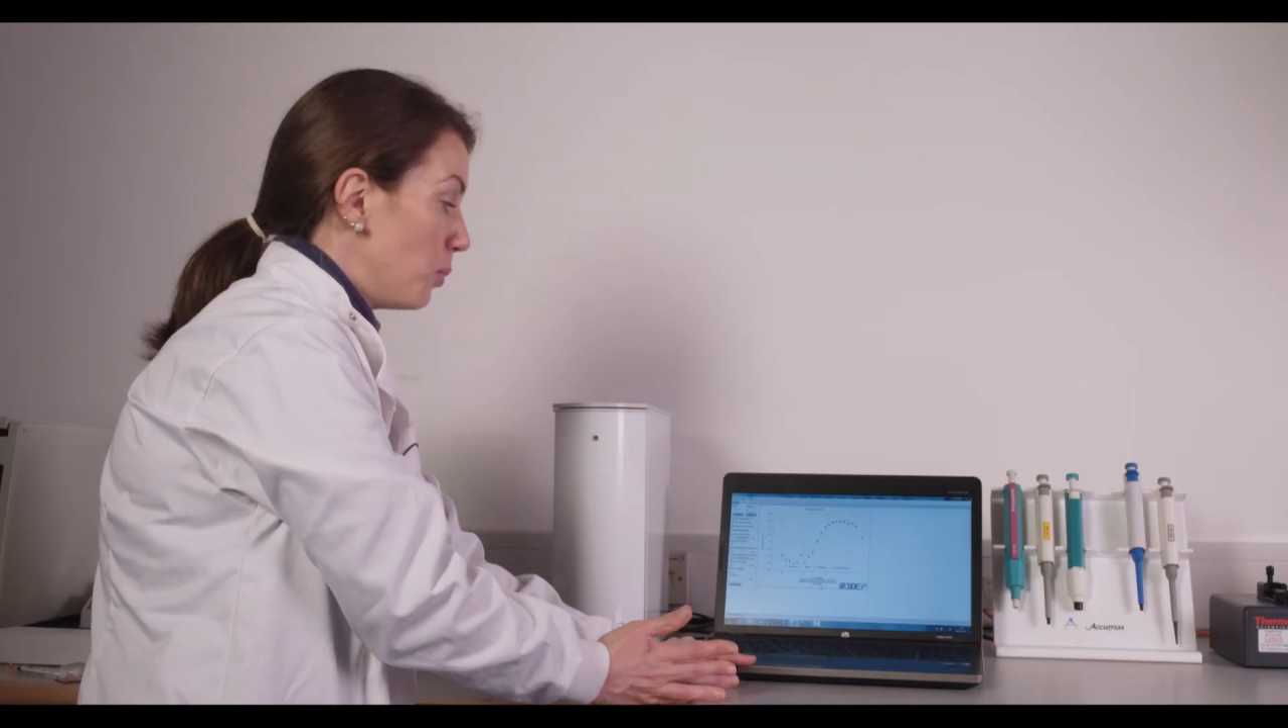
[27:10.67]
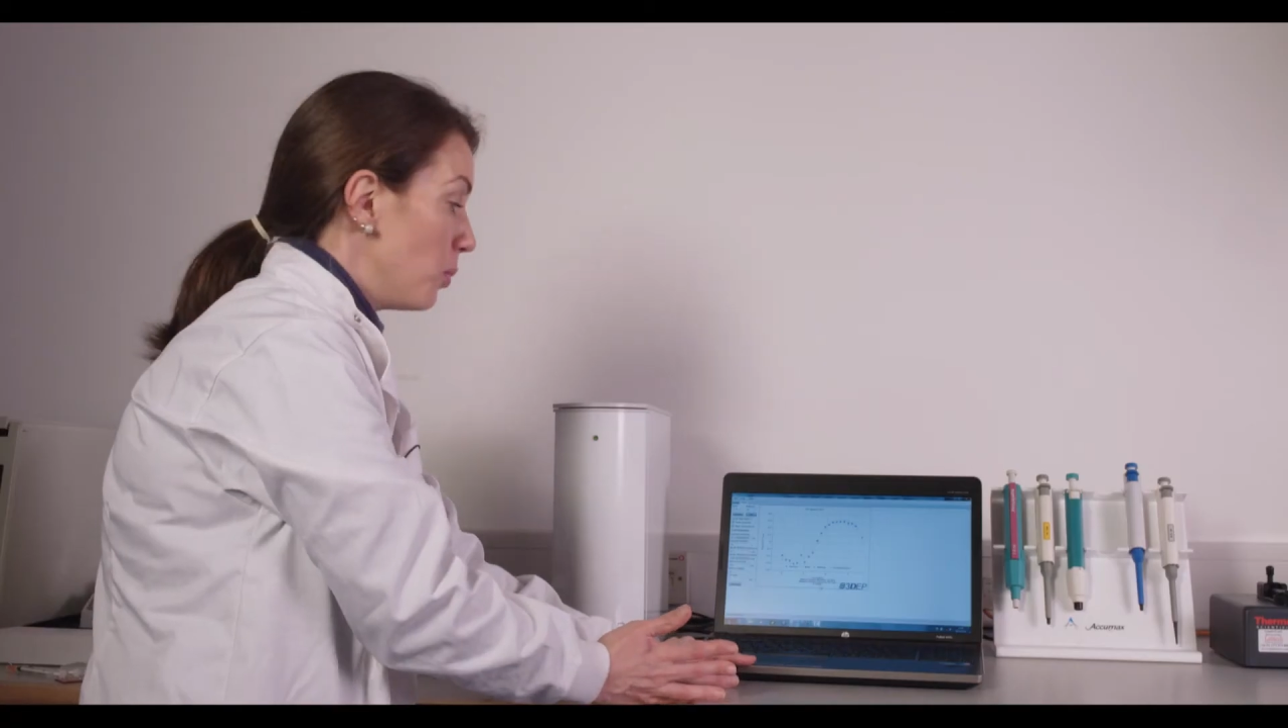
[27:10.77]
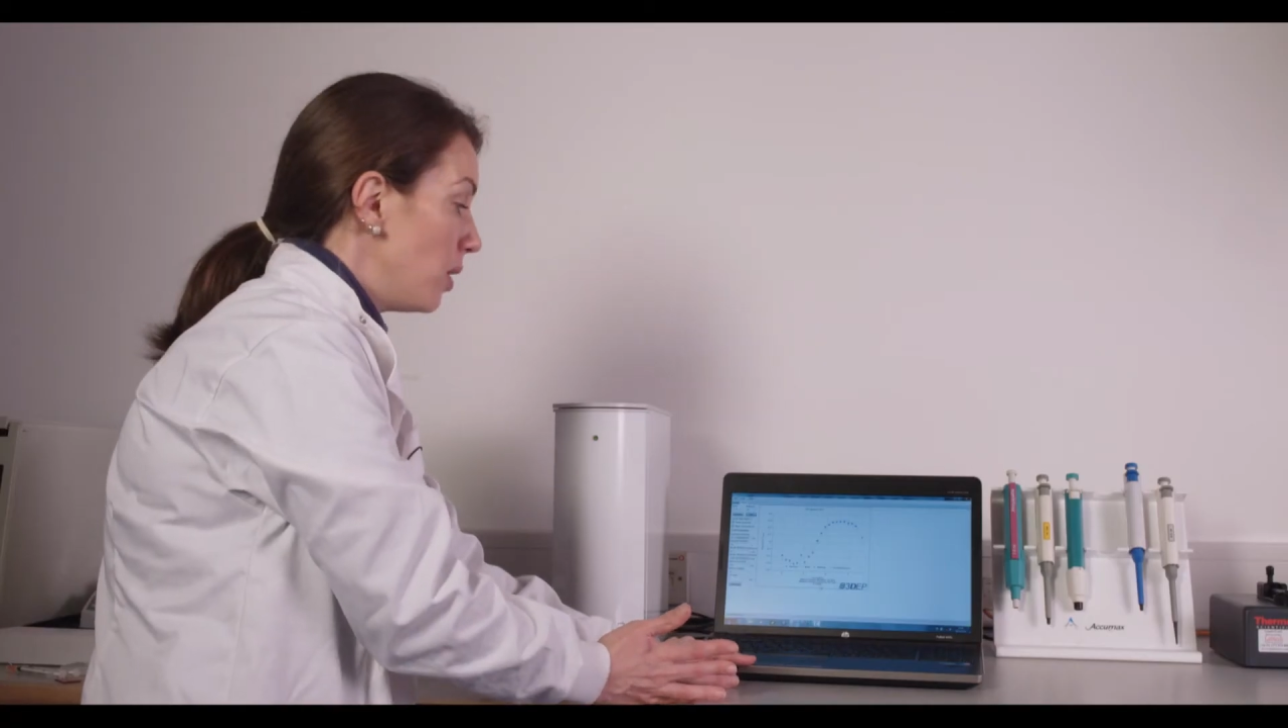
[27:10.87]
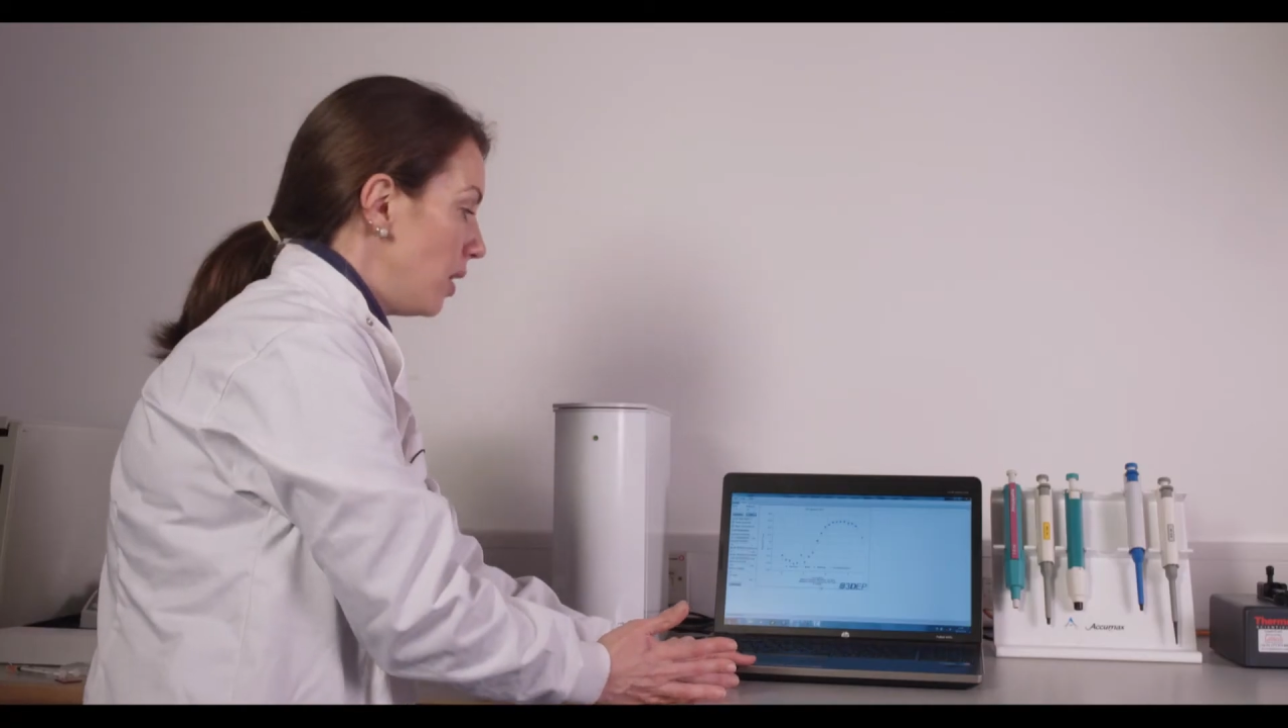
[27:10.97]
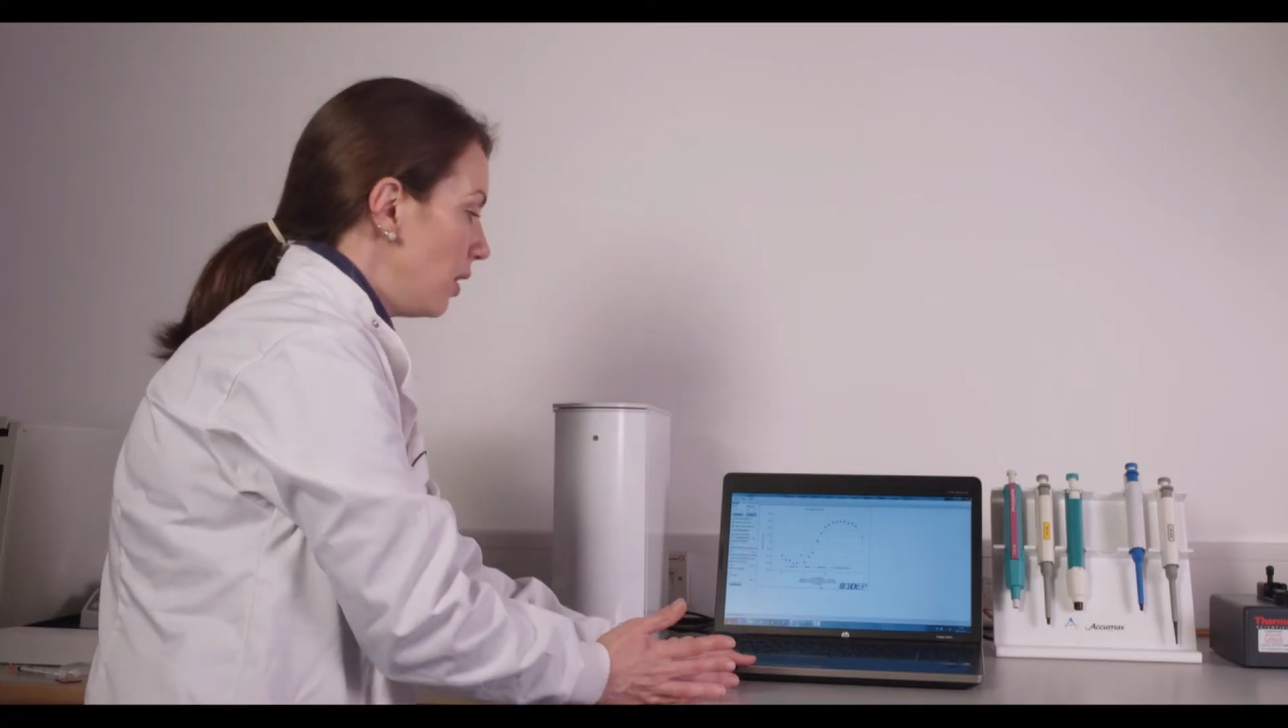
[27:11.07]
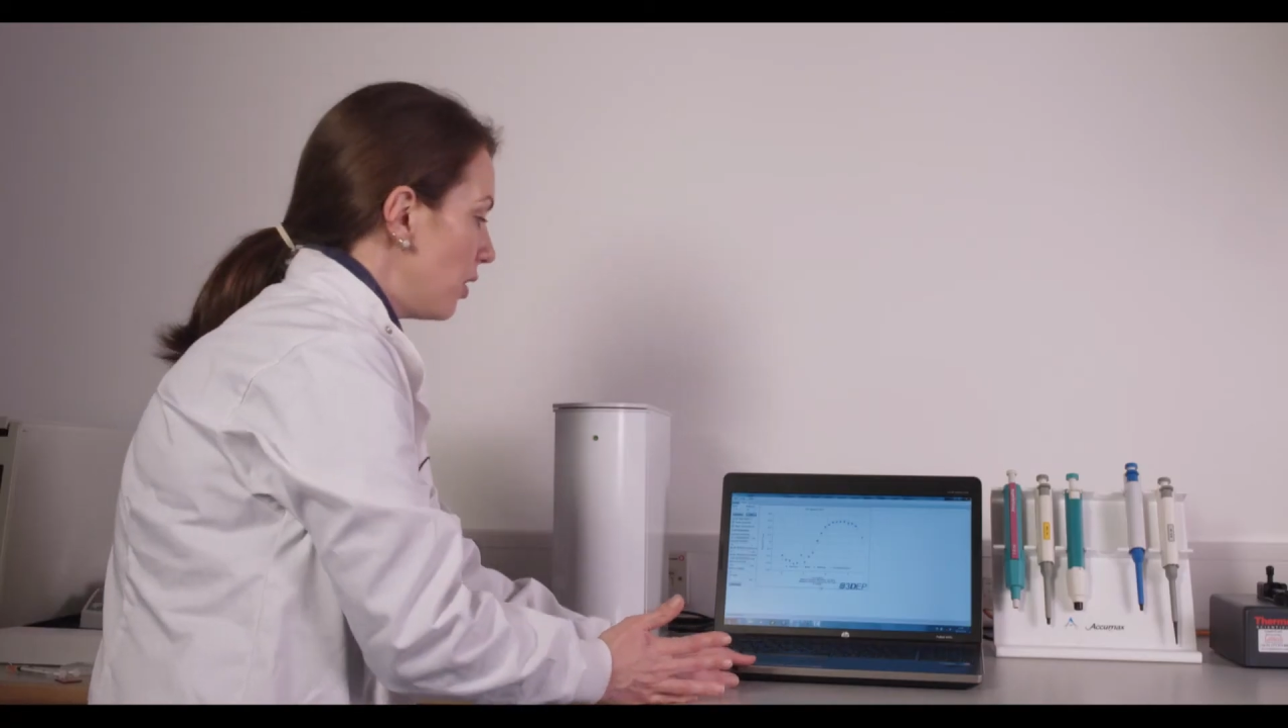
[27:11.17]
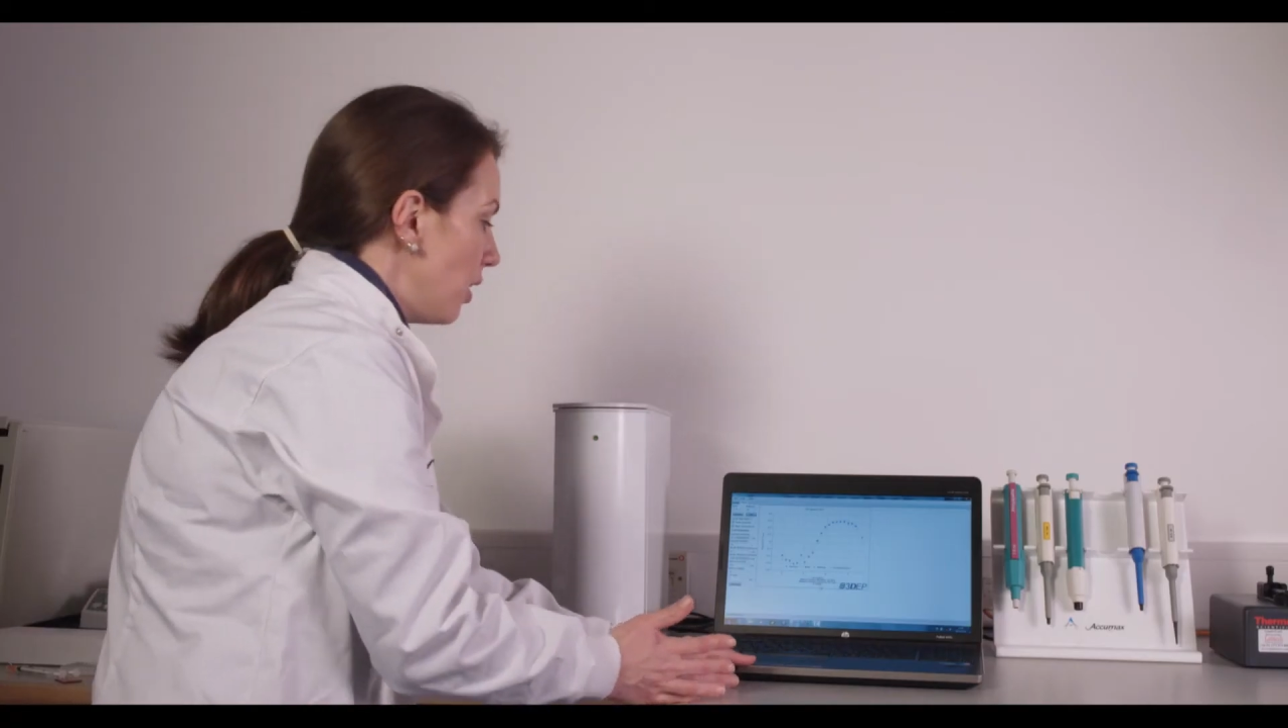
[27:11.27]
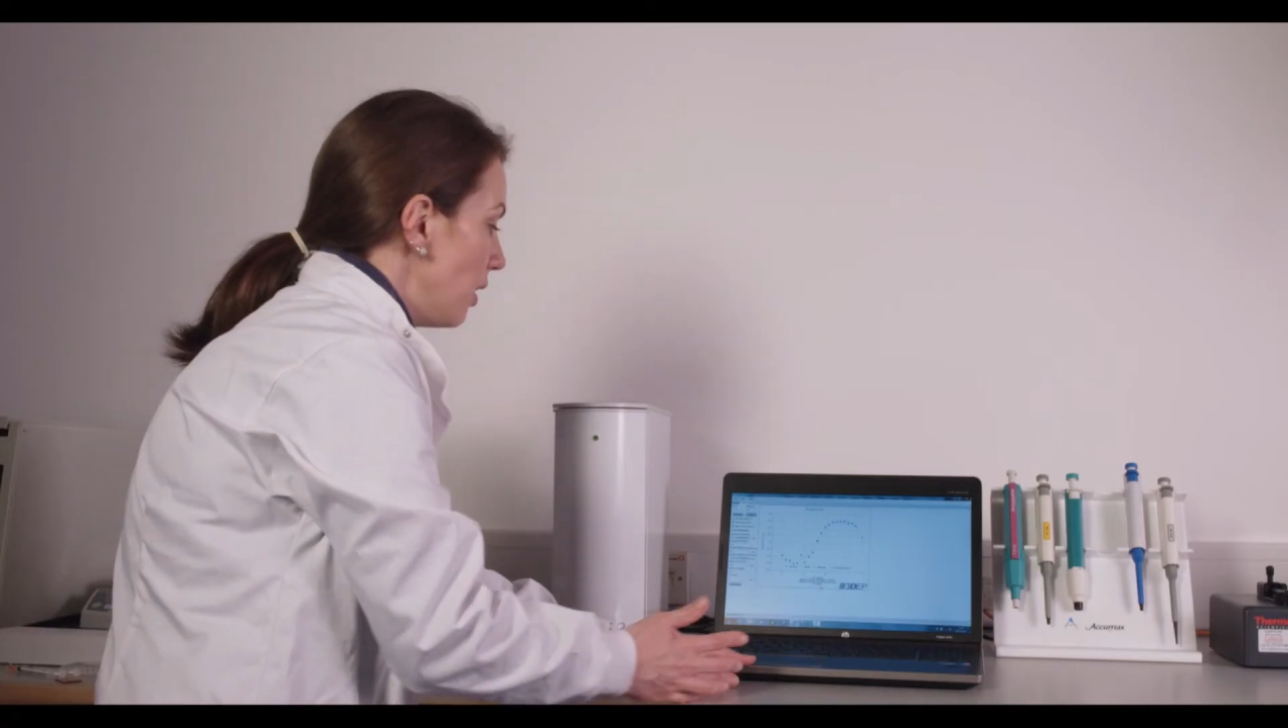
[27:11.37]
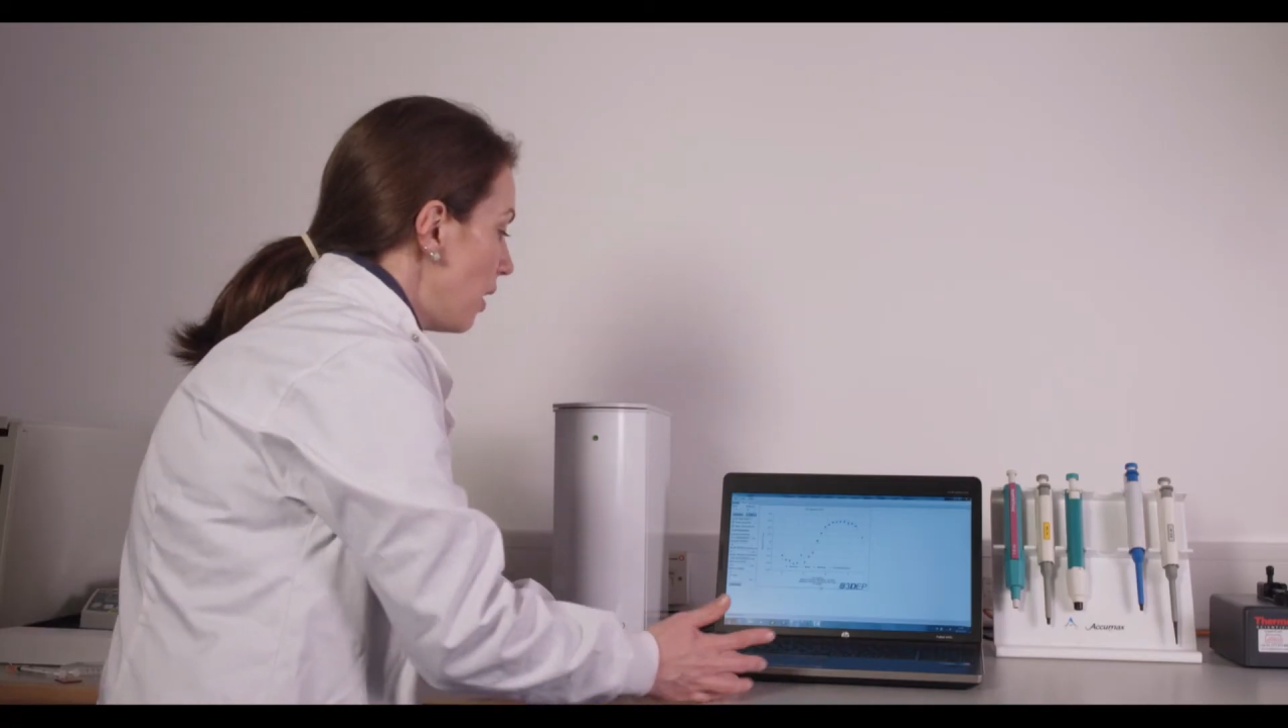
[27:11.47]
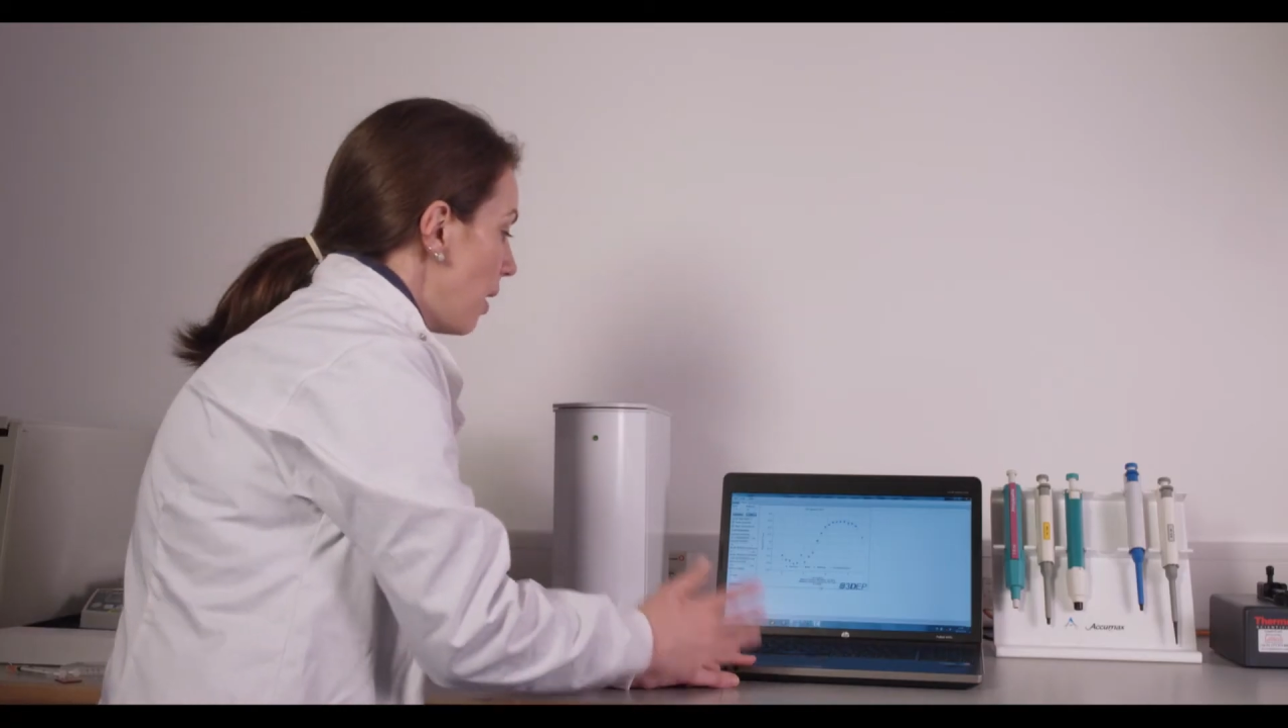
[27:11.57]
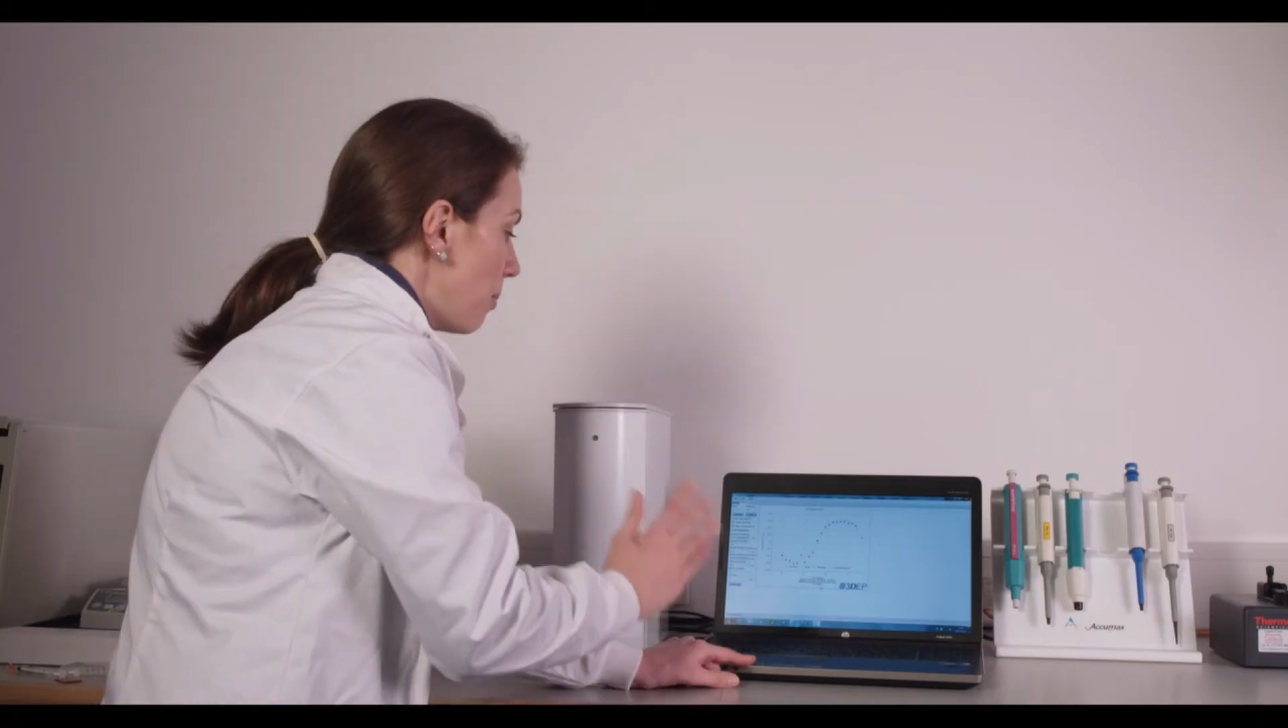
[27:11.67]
really good.